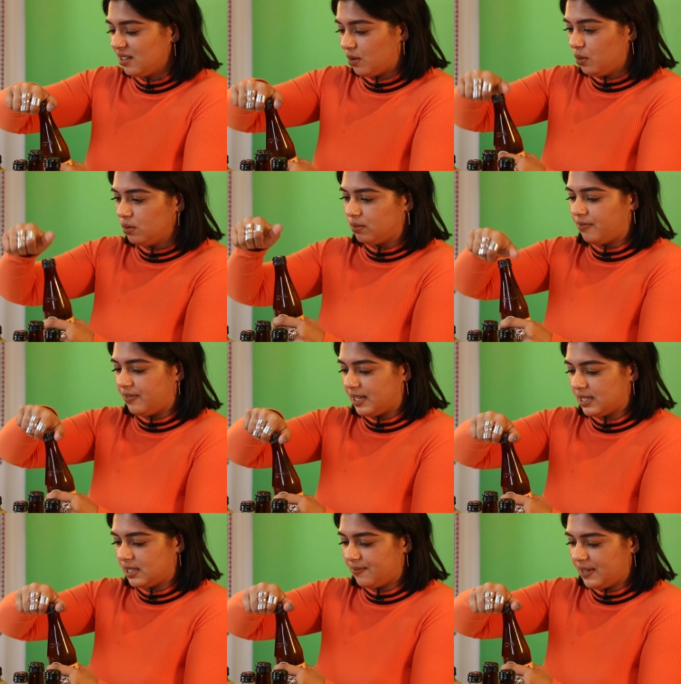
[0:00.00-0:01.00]
Oh,
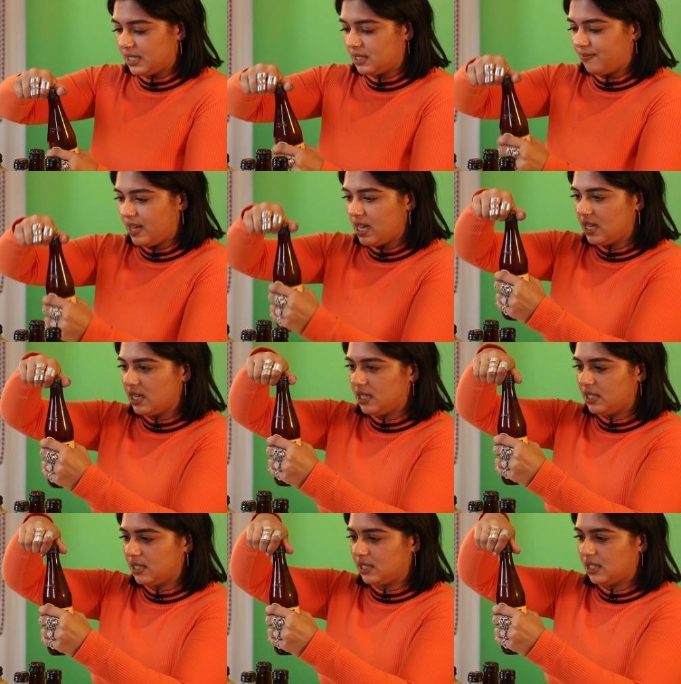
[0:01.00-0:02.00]
fizz, fizz,
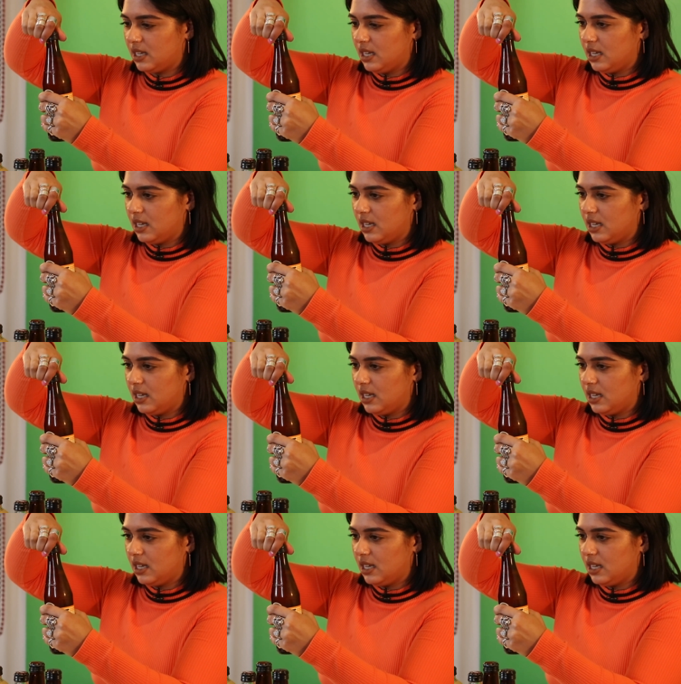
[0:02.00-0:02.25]
fizz.